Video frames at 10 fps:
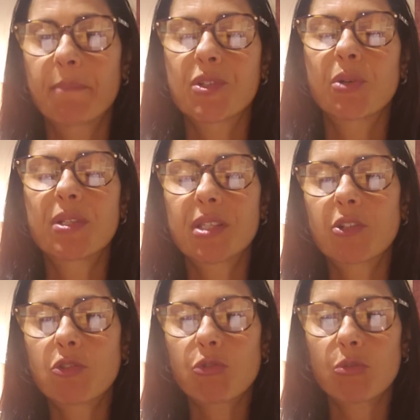So it's
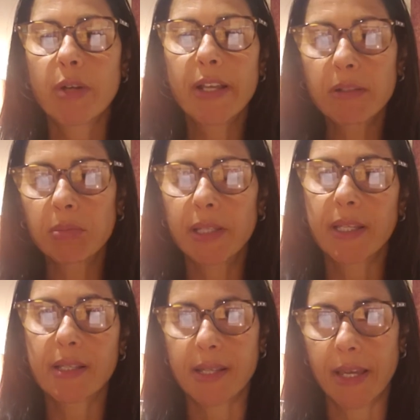incredibly
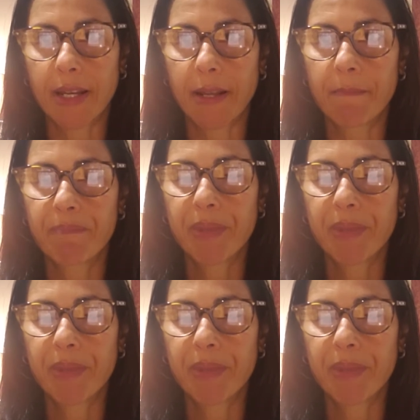exciting.